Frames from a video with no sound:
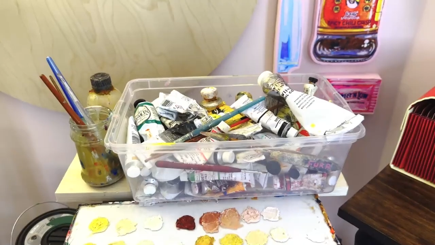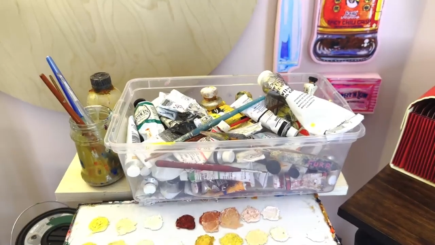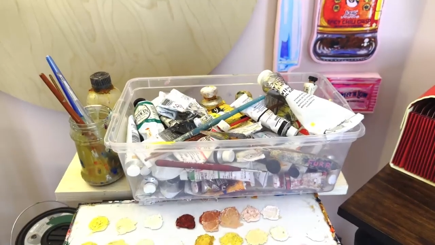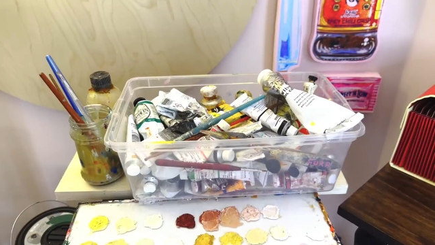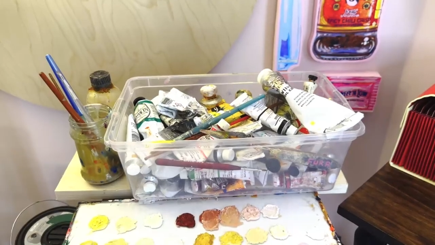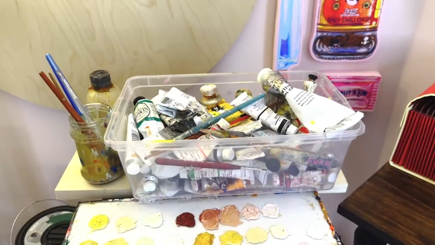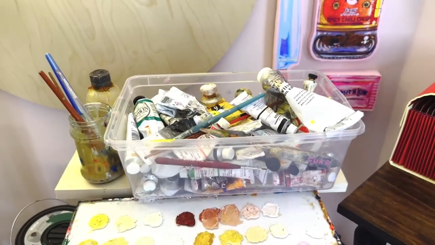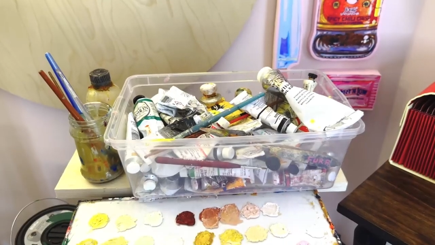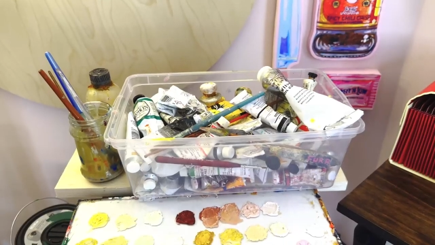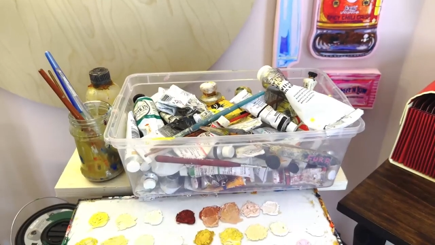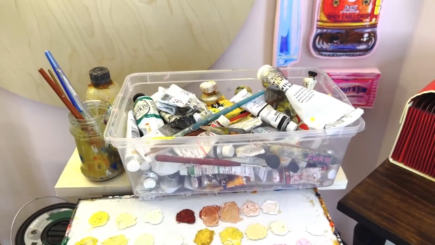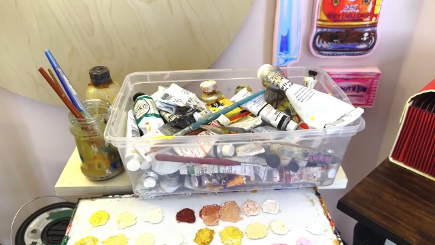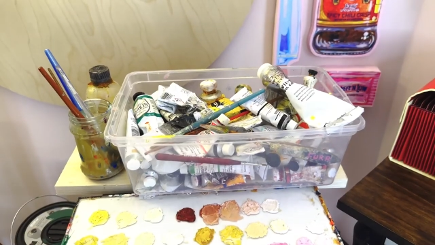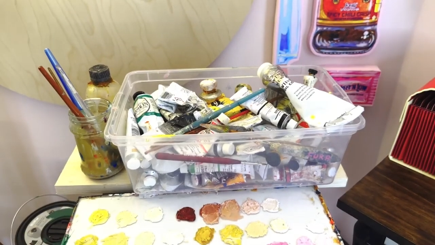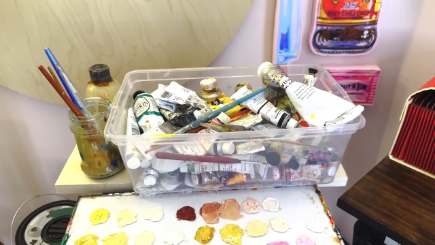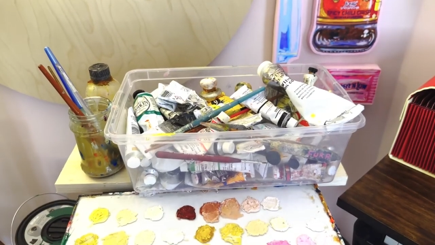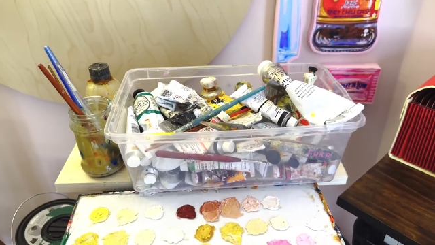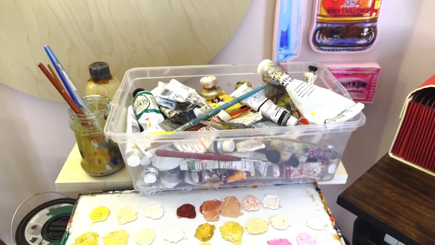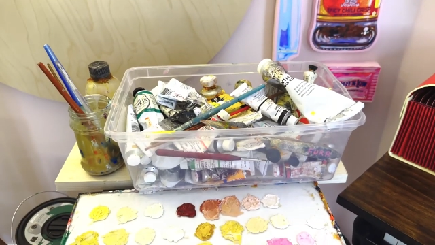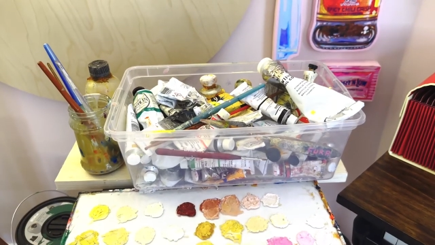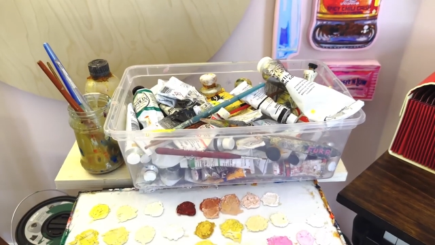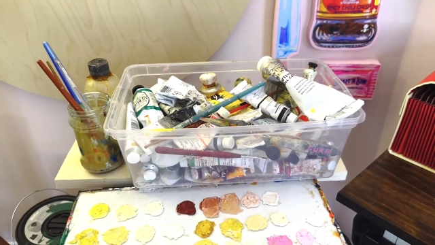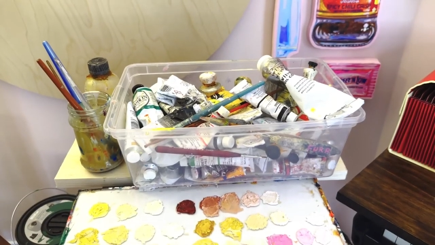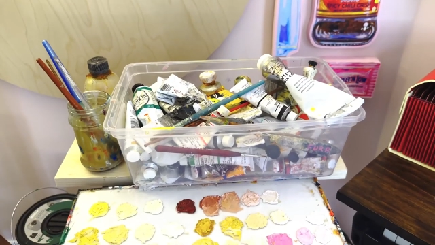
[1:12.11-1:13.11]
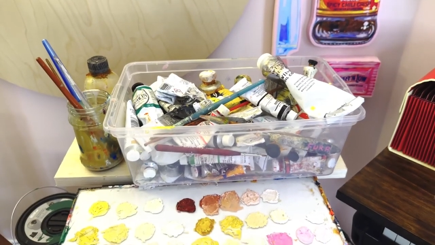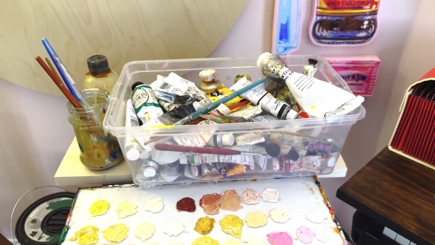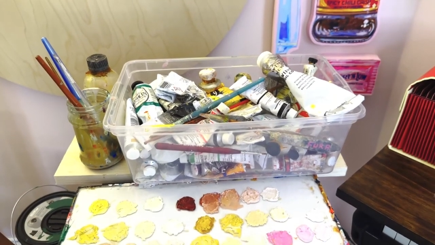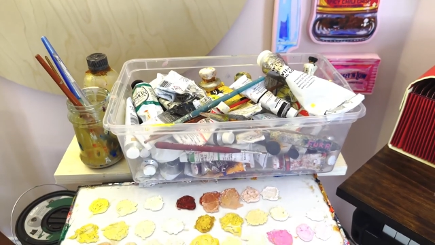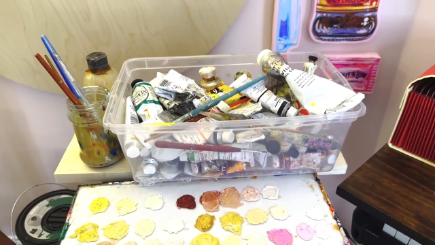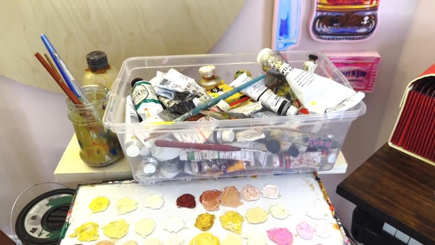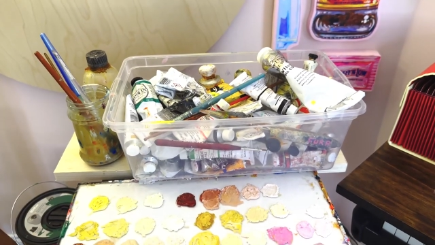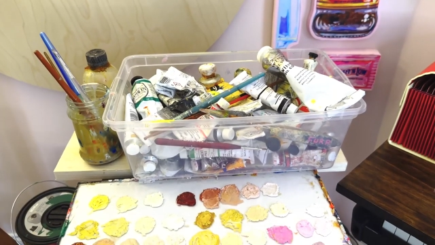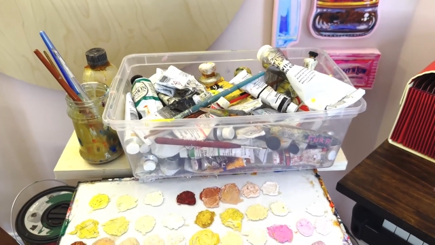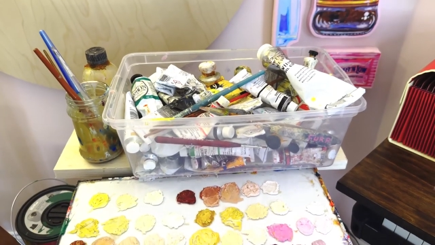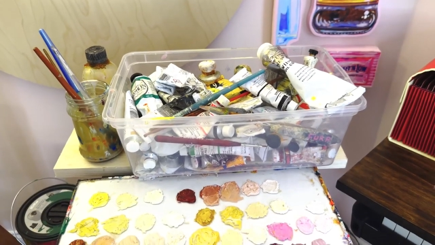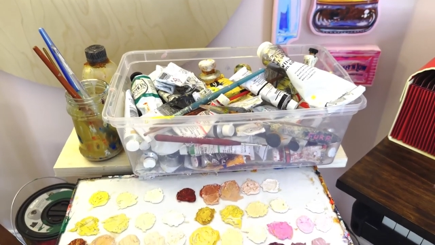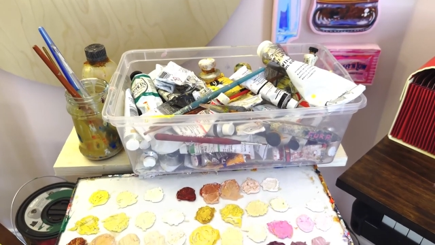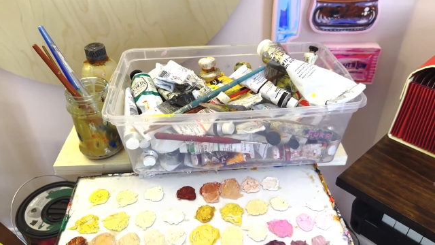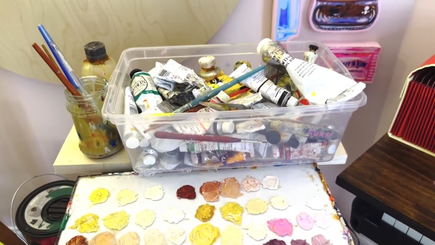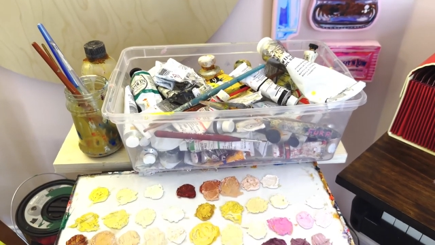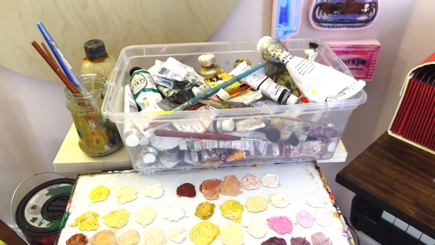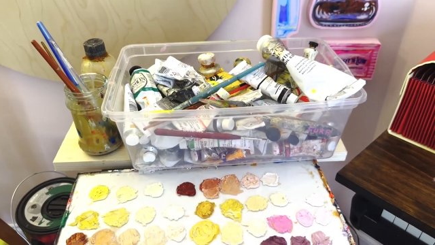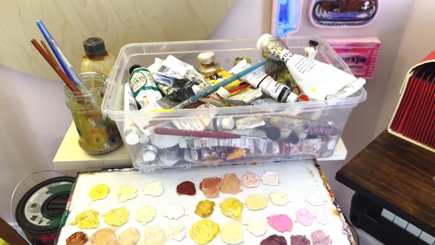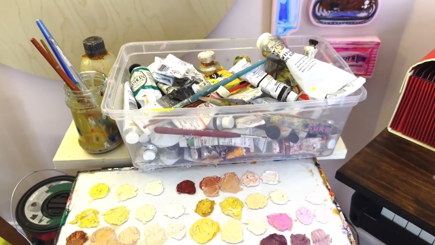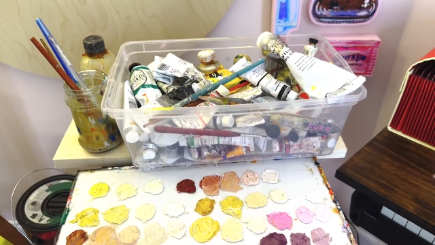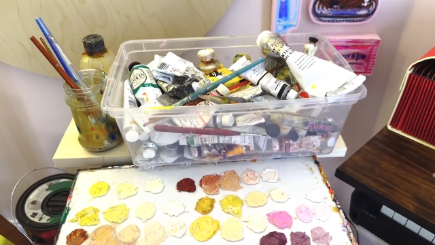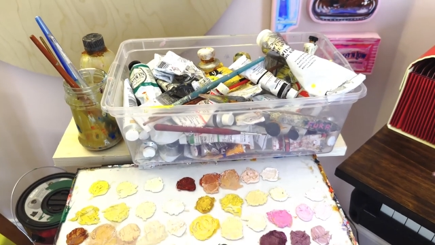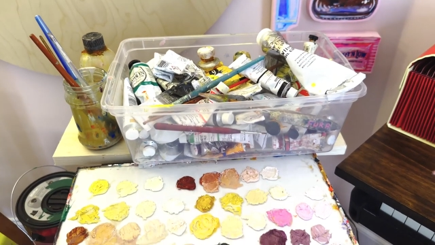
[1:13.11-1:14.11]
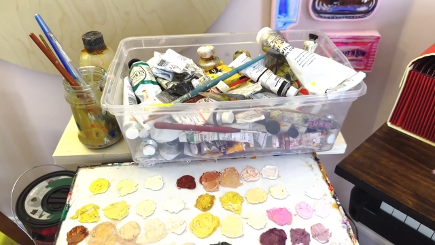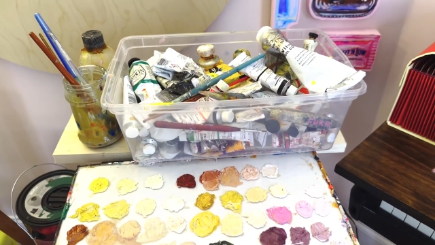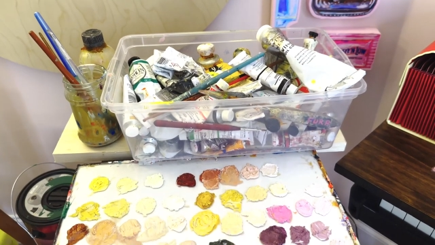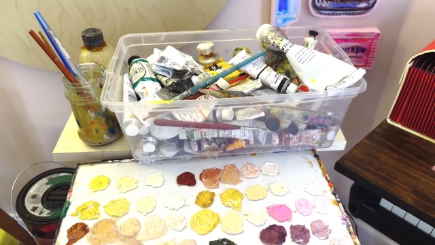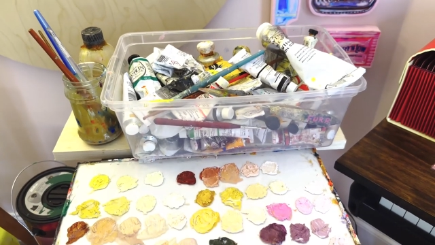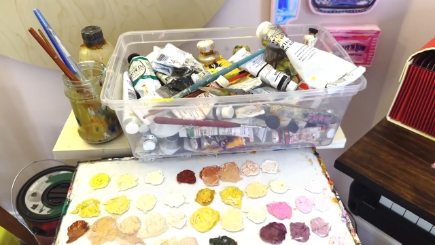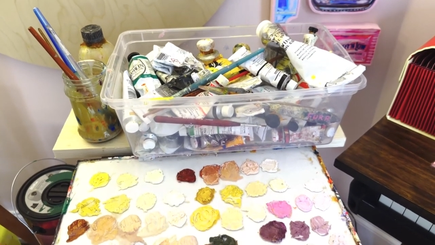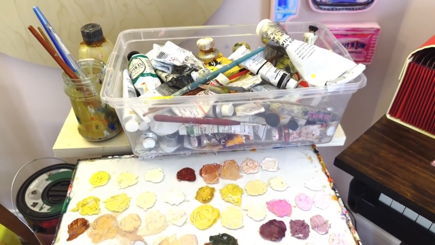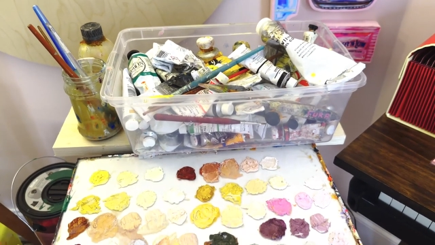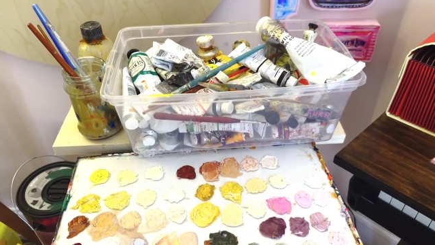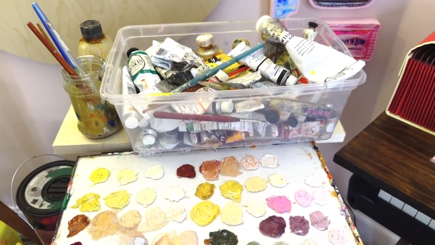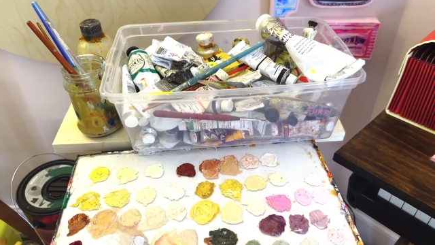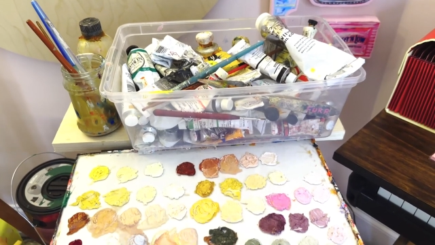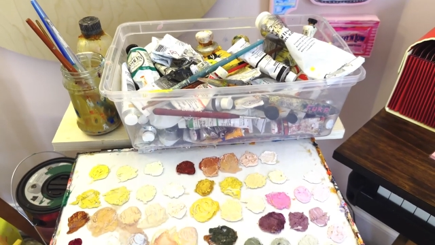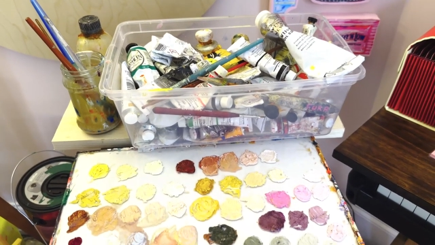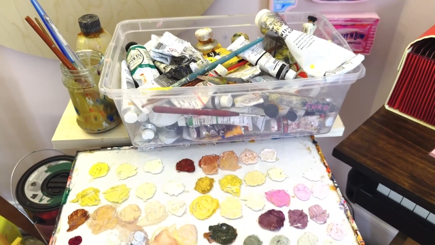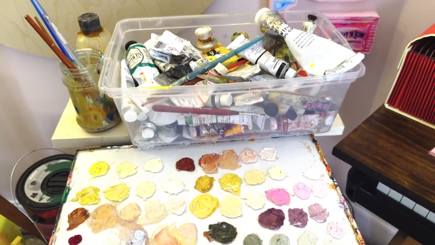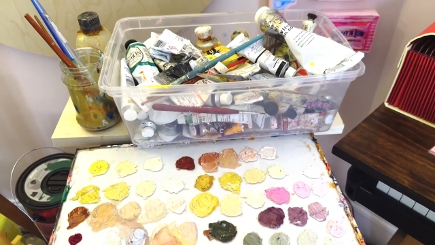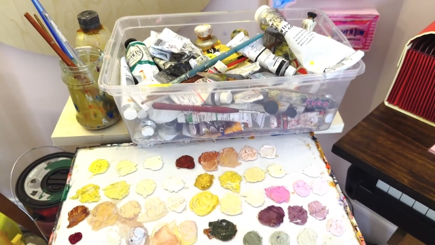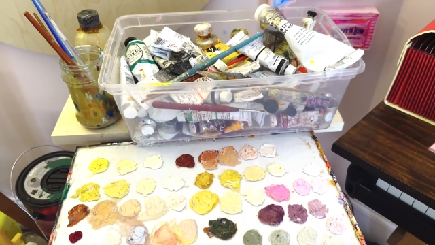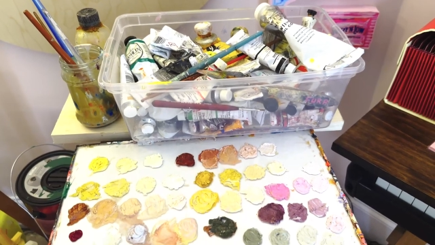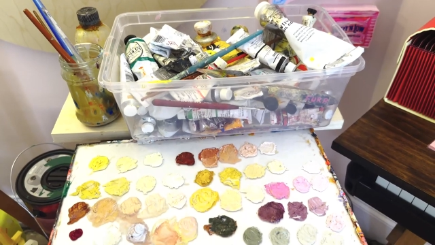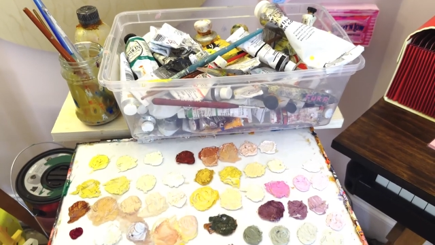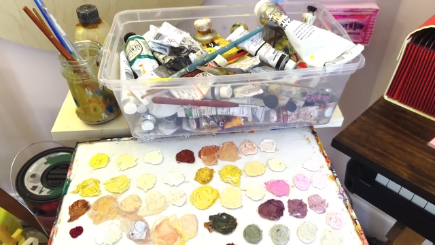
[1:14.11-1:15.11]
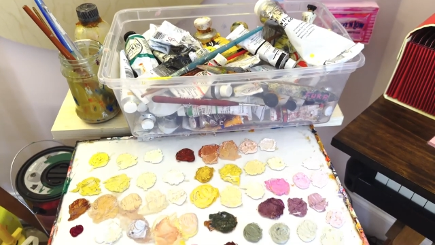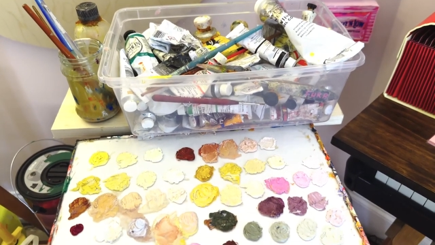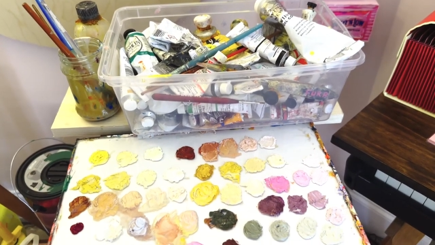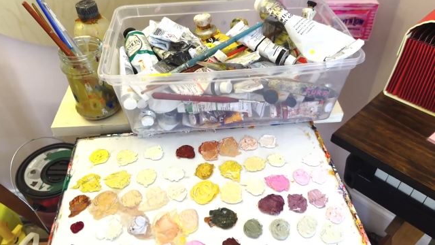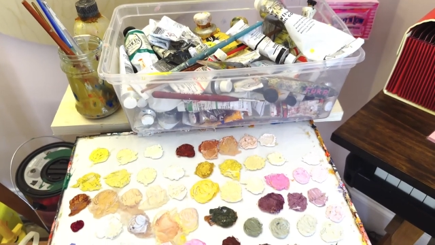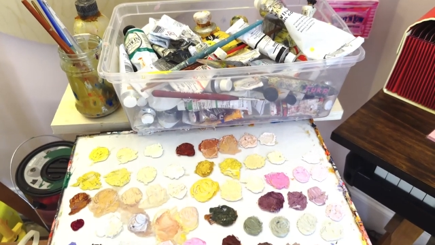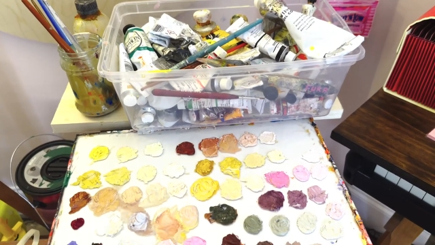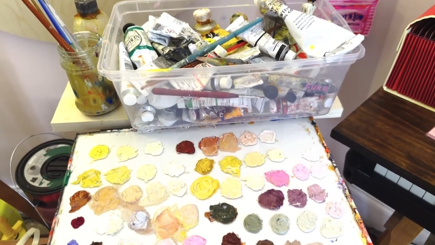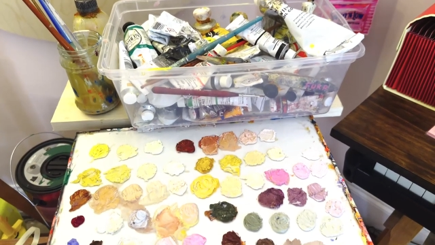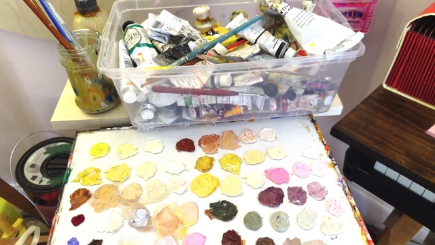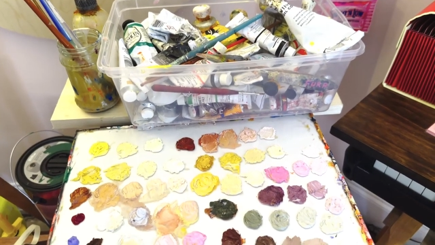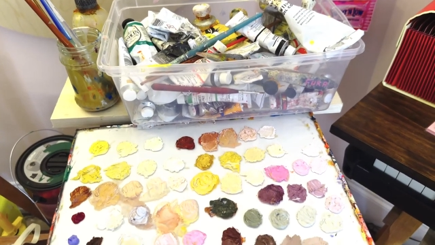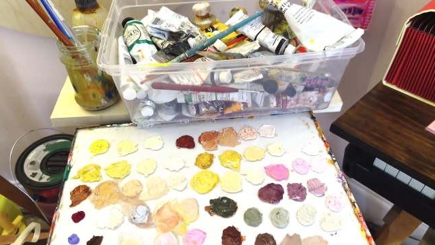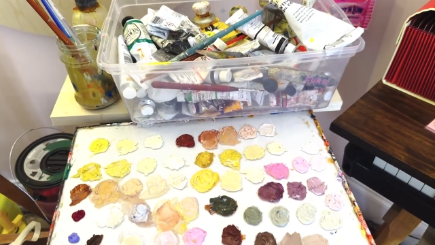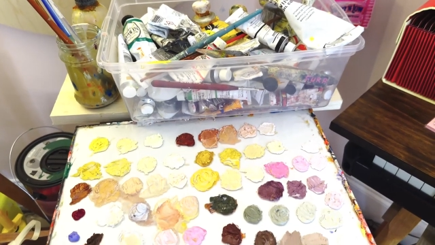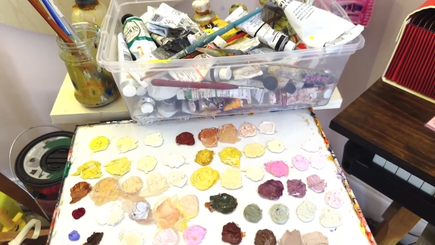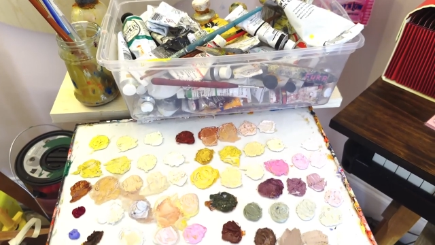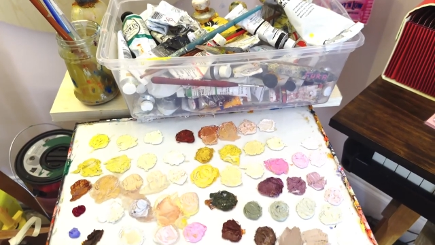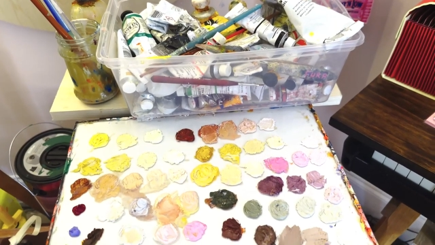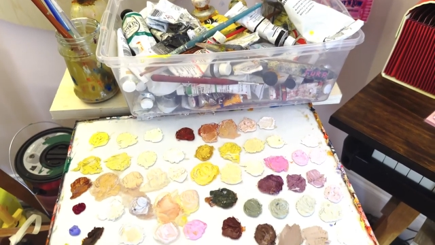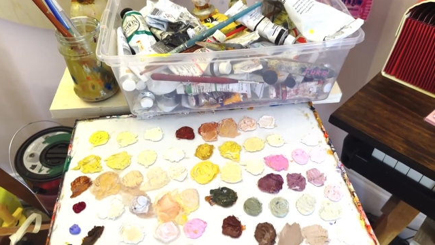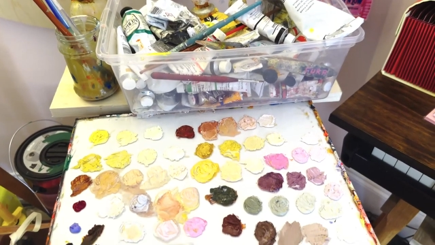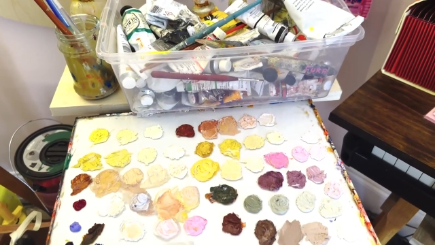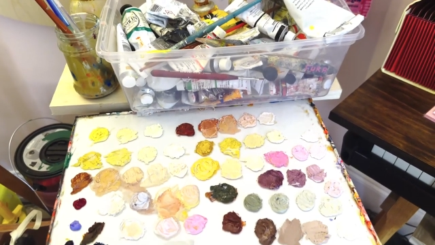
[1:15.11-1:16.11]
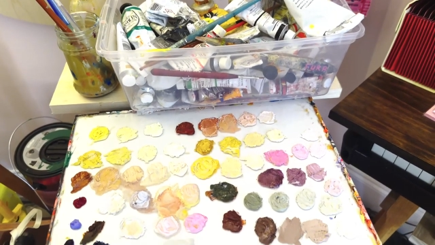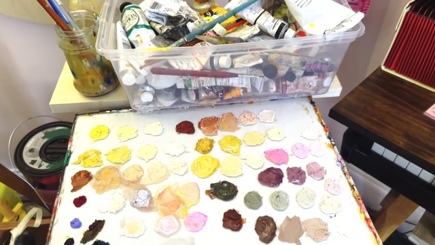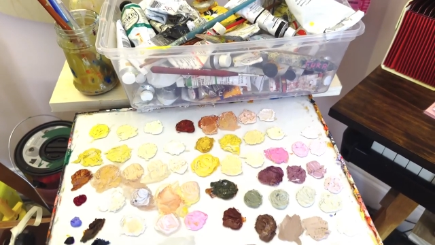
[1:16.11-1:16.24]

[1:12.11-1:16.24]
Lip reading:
No face is visible, so there are no lips to read.